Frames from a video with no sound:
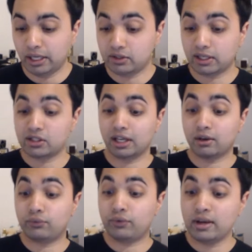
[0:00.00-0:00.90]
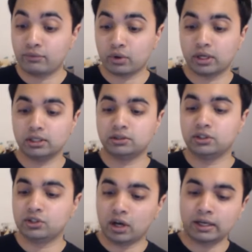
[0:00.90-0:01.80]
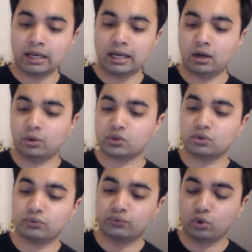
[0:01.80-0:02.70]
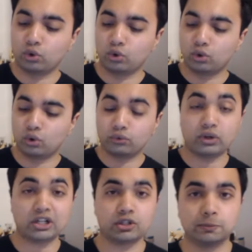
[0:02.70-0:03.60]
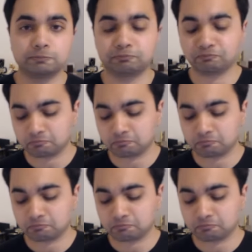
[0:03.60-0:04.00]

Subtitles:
He says here, favorite designer house for fashion.